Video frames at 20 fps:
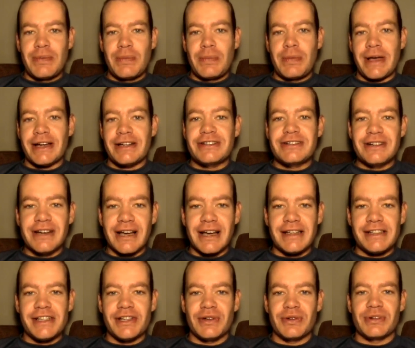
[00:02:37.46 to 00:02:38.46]

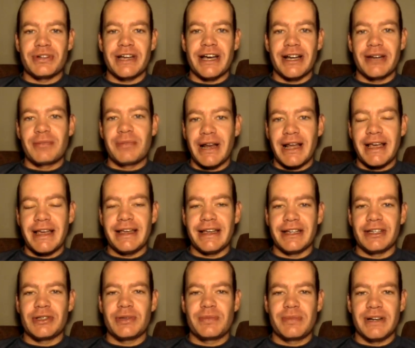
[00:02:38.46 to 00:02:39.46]
patronizing or
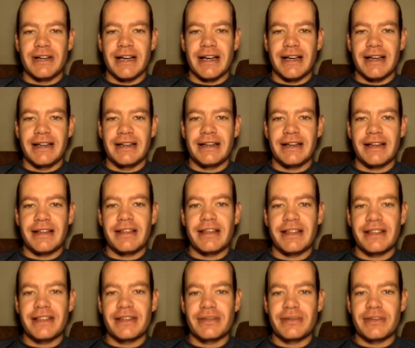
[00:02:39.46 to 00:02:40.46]
downplaying it, but I
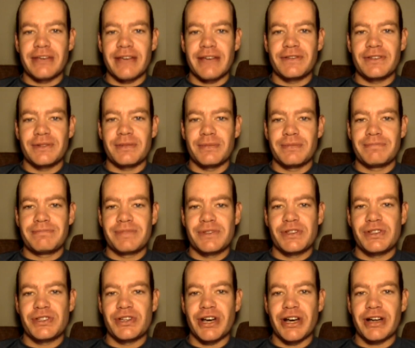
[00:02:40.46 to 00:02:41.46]
think that we have to
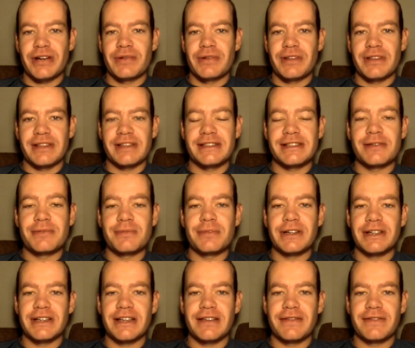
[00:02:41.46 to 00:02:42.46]
start with as
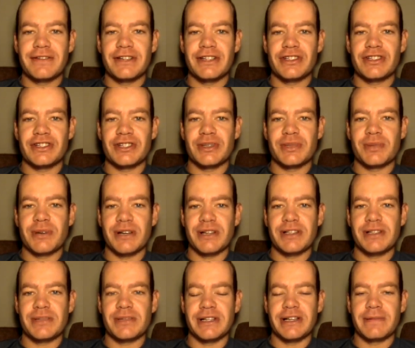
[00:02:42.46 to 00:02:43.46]
simple a definition as
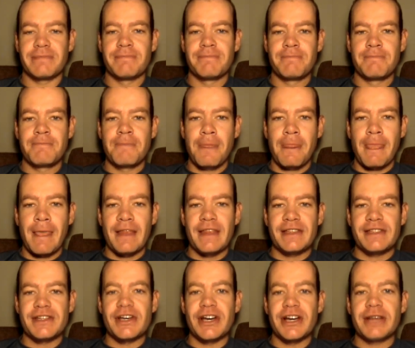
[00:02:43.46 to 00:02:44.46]
possible. And the
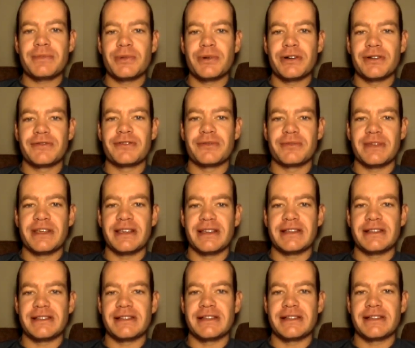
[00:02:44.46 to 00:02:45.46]
starting point for me
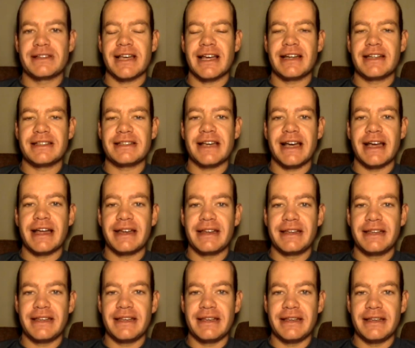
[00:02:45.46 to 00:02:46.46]
is that talent
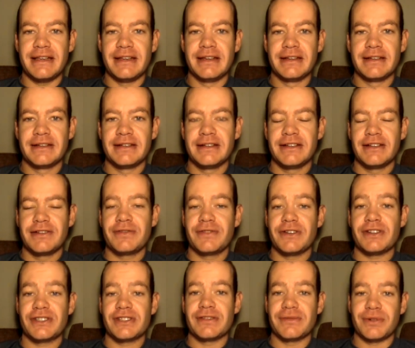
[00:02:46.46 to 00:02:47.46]
ID,
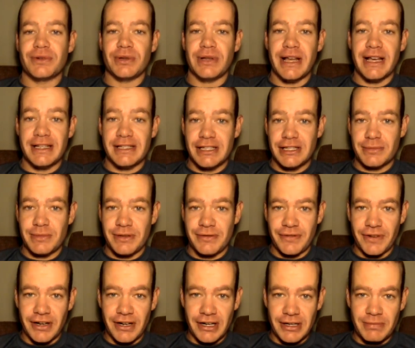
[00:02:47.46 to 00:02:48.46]
first of all, has to be
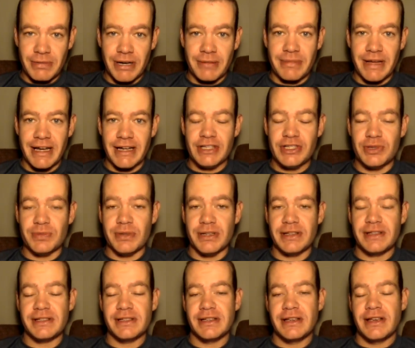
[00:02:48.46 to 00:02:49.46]
followed by
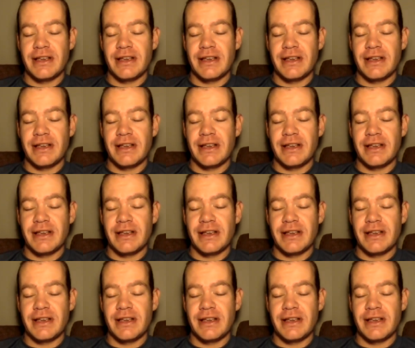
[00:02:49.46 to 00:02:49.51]
management.